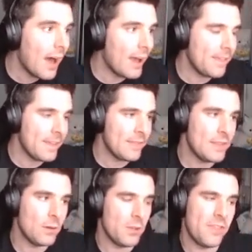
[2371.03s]
I think
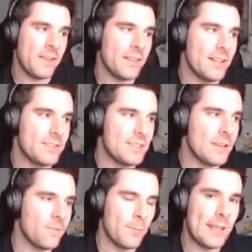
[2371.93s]
the only thing that lets it
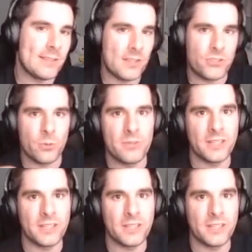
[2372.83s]
down for me is I don't